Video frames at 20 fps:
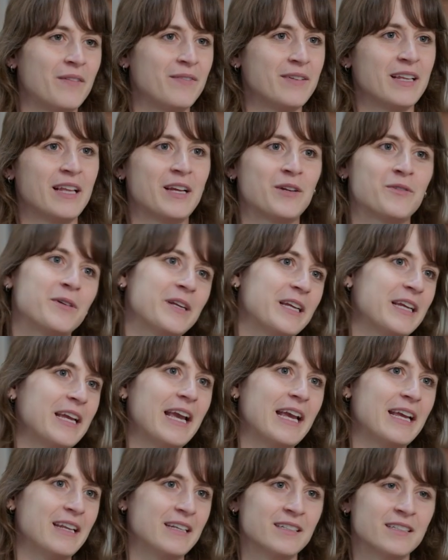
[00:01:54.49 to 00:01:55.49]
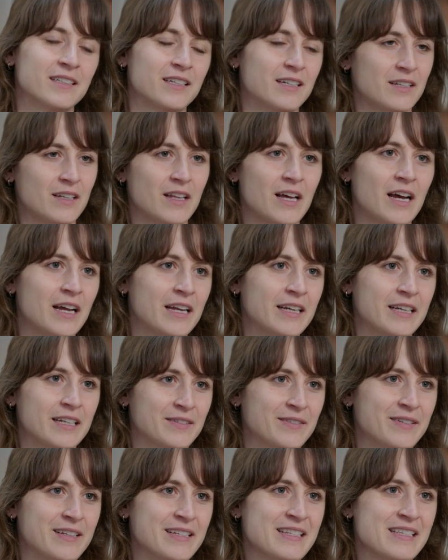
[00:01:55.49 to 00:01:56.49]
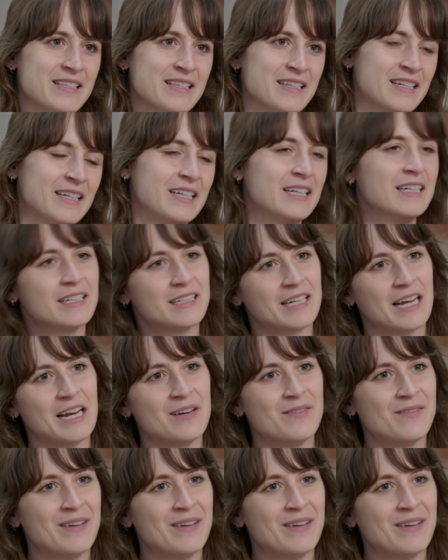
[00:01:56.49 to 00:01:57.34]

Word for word: I feel like, regained a lot of his kind